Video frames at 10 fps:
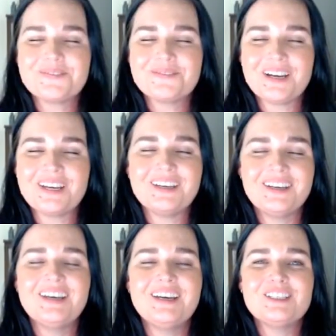Right.
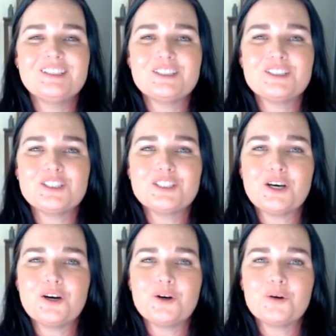Great question.
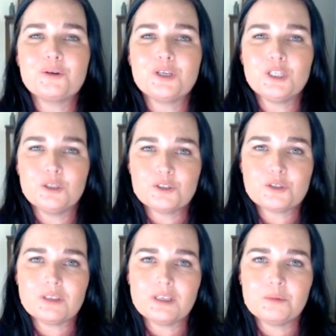So,
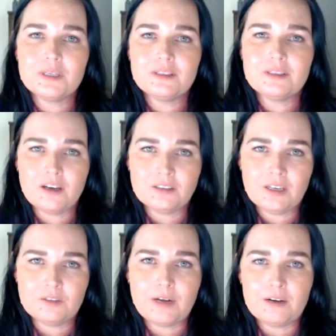usually with the
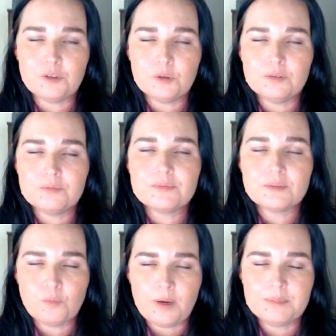online raffle
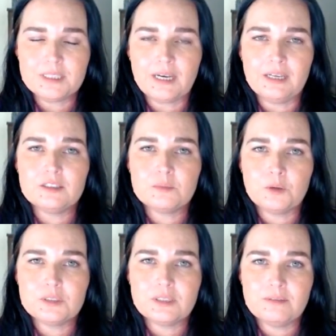websites,
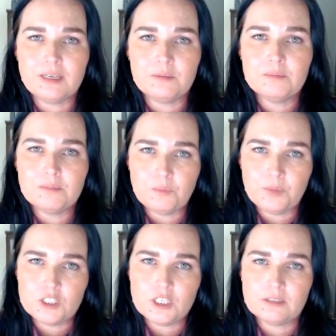most of them
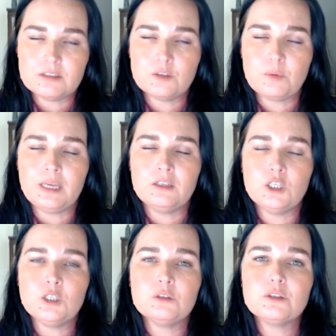with Chance to
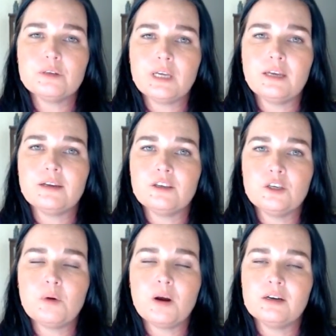Win, you create
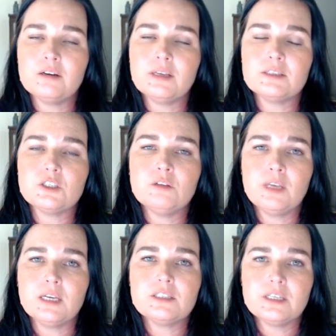a URL that's
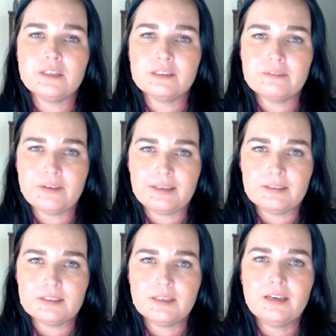unique to your
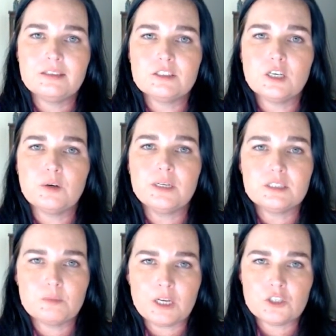event. So,
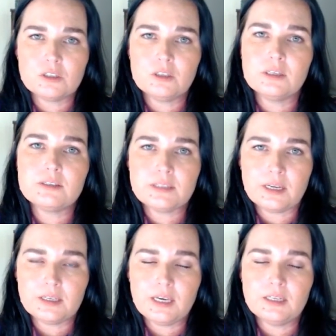it's special, it's
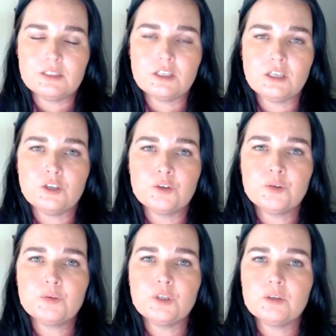dedicated to
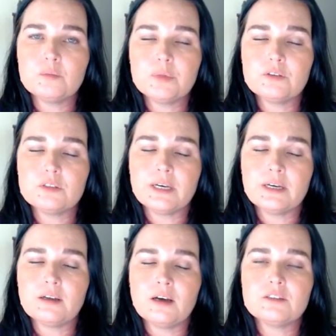you. You can post
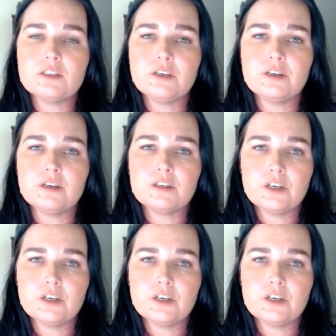that onto your